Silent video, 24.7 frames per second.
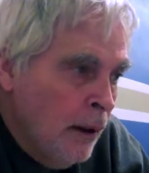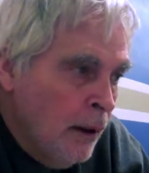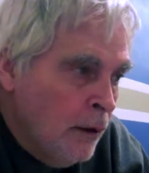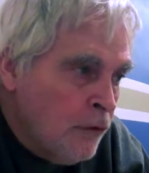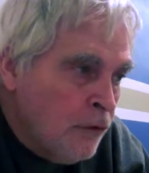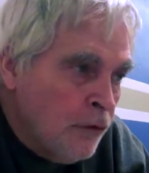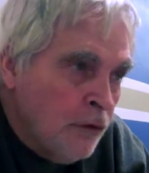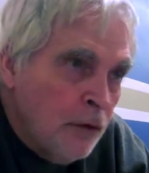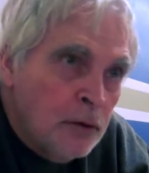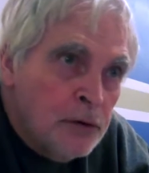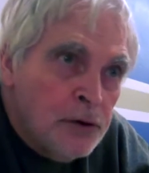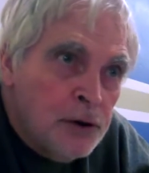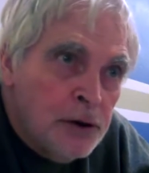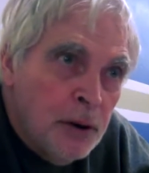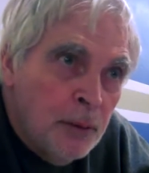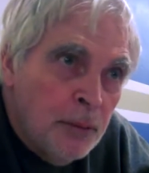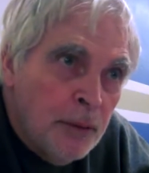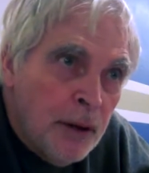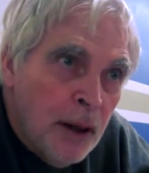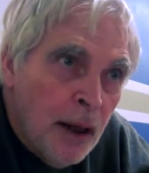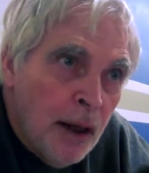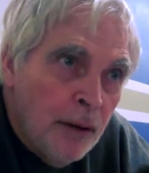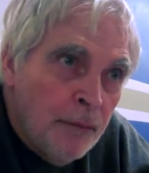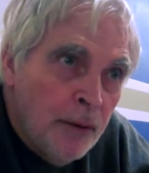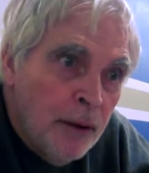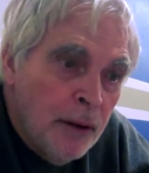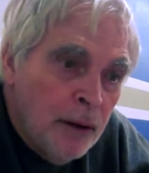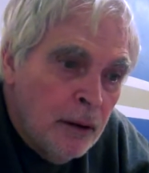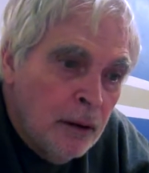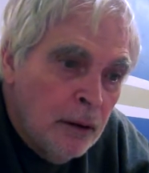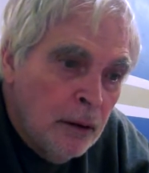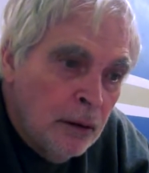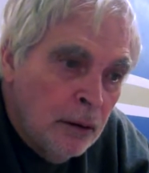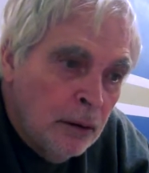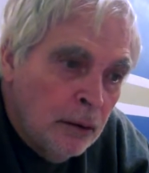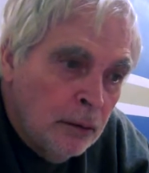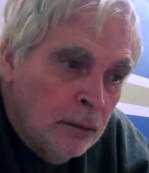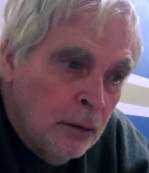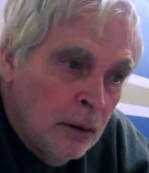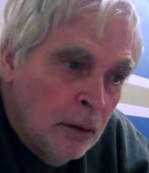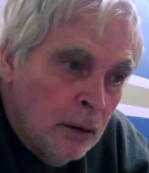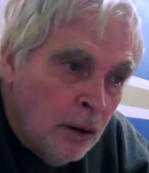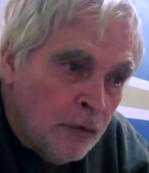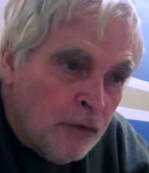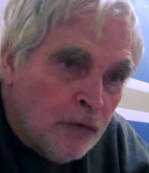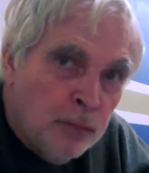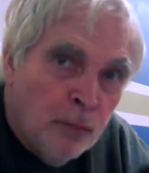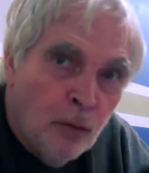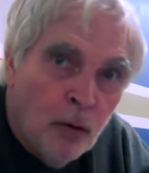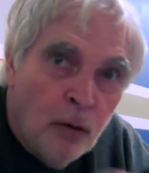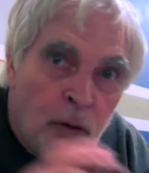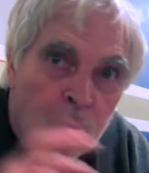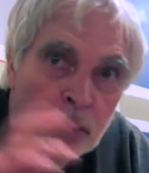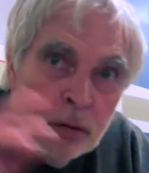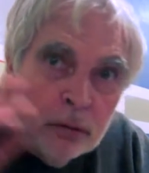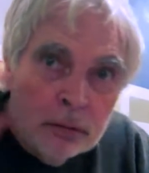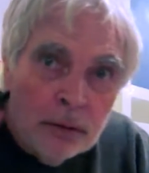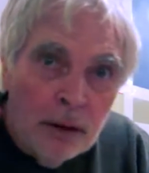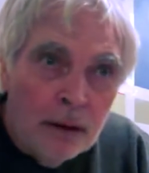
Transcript: And so she would have a small